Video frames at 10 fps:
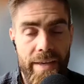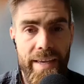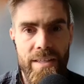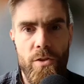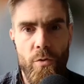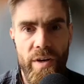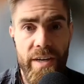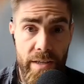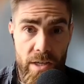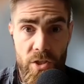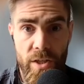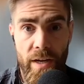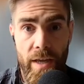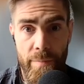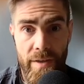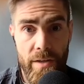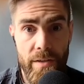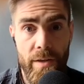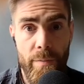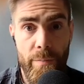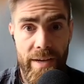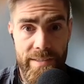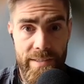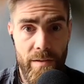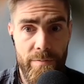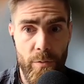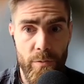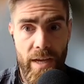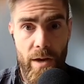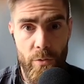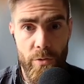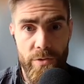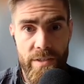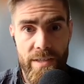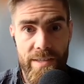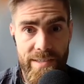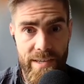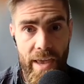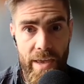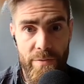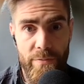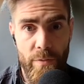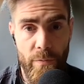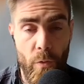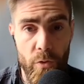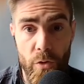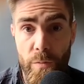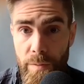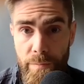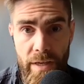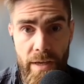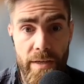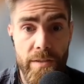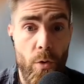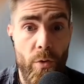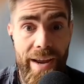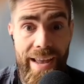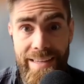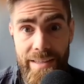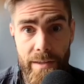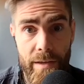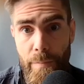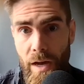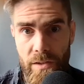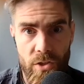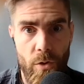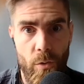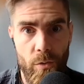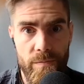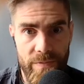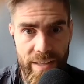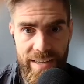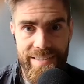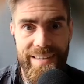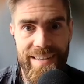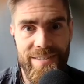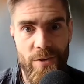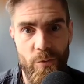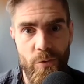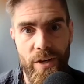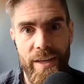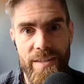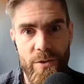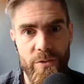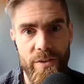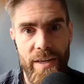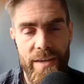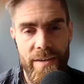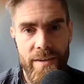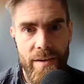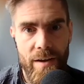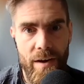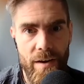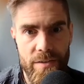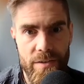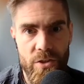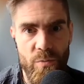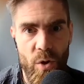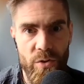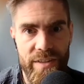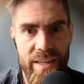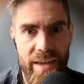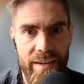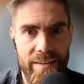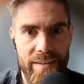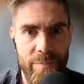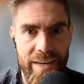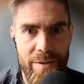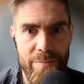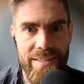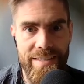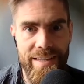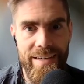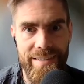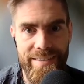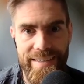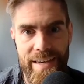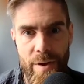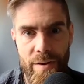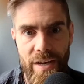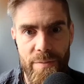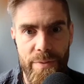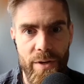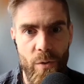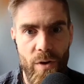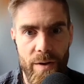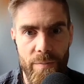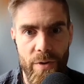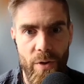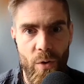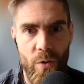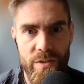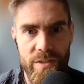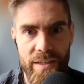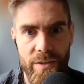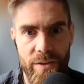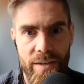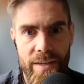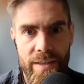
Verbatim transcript: Is the radiation emitted by cell phone towers safe for human beings or anything biological? That's the answer we're going to answer today on Smarter Tech. My name is Nick, the EMF guy Pineault. I'm the host here